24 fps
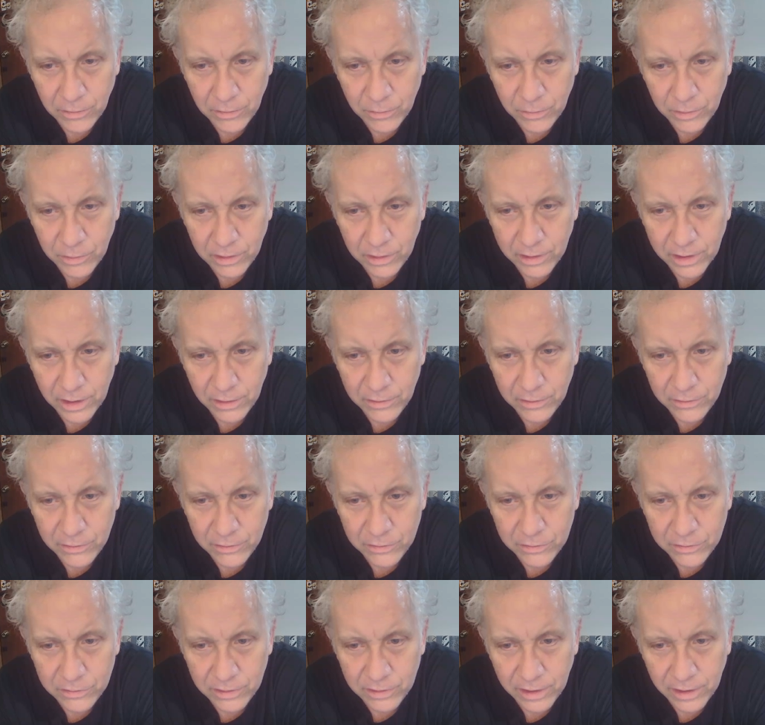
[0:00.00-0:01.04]
I don't really
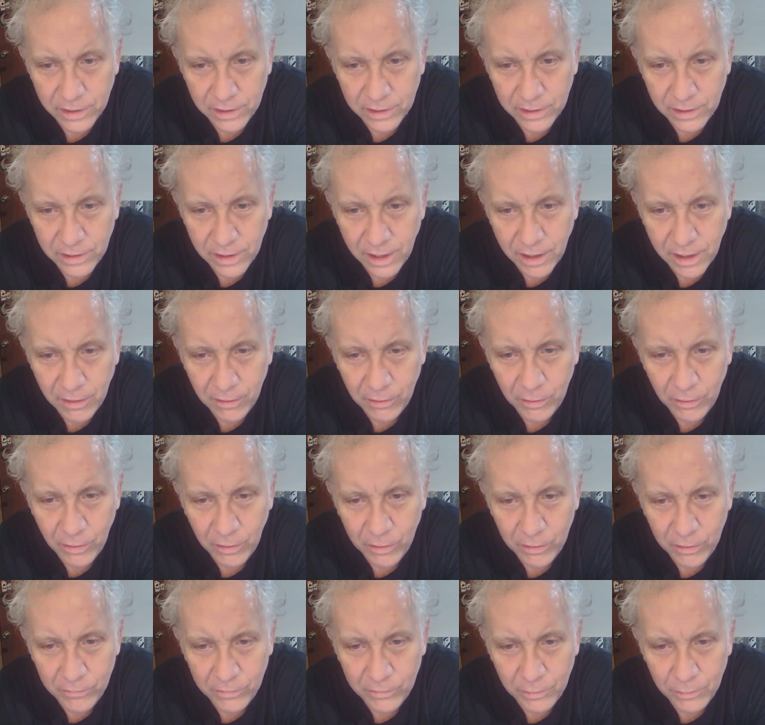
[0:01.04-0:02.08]
understand how
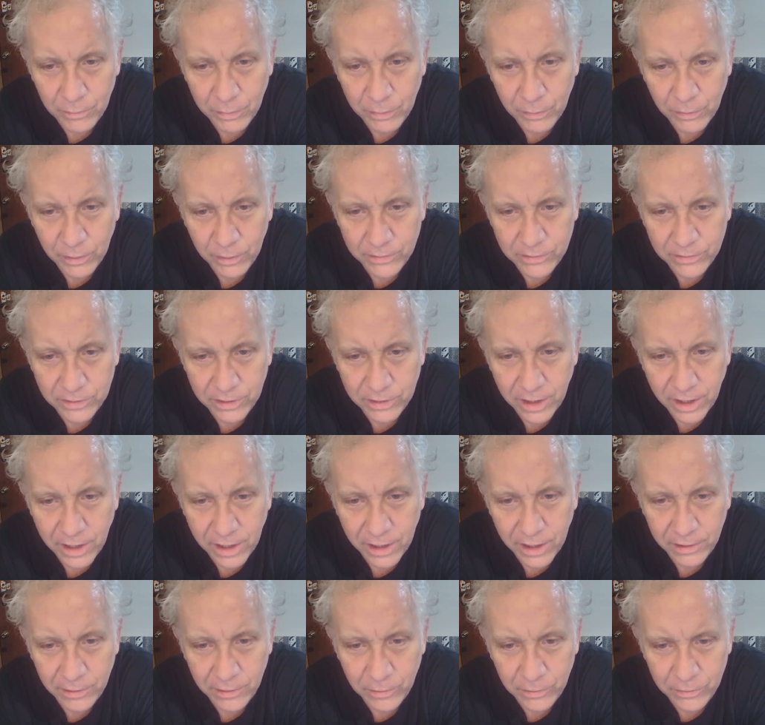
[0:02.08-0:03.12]
all of the points
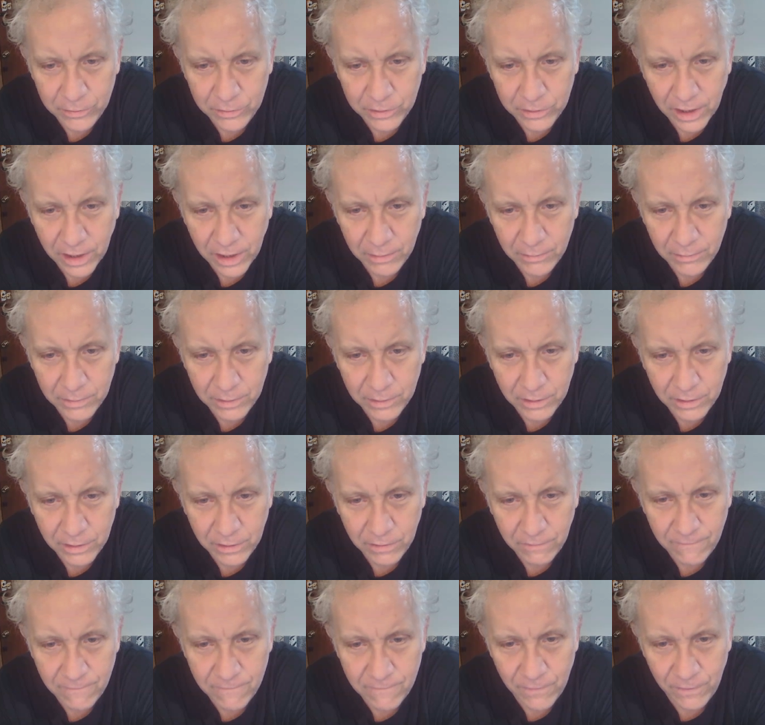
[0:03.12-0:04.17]
and angles came
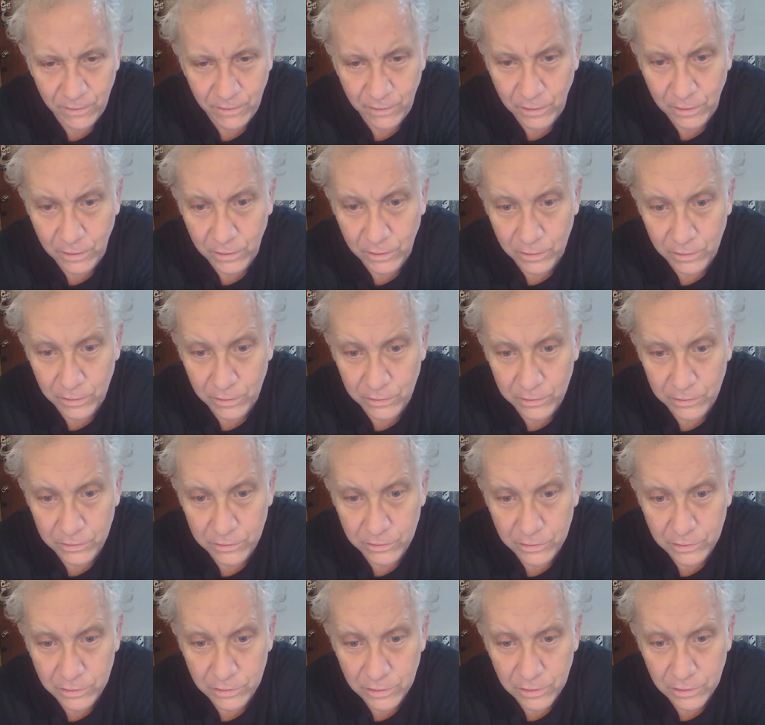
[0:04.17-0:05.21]
to
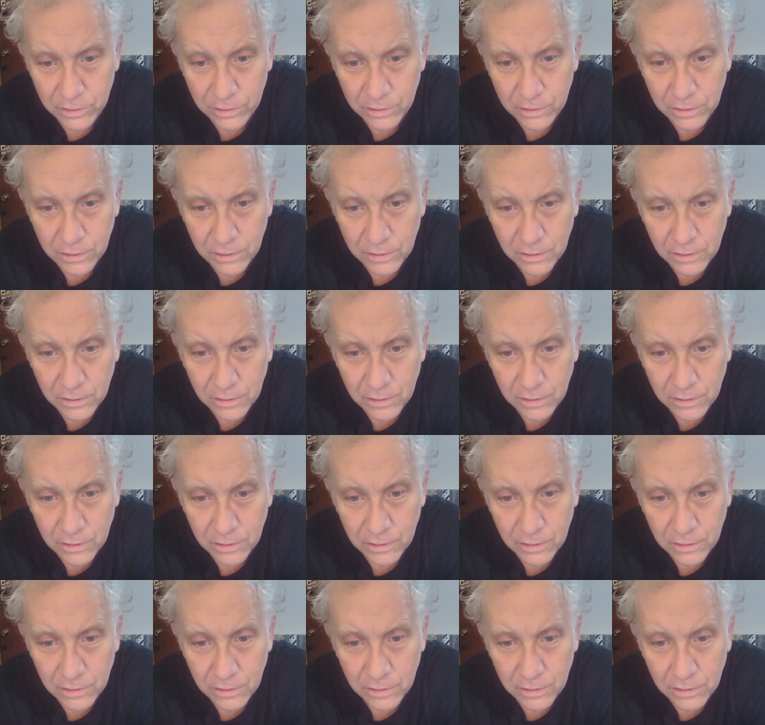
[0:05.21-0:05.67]
converge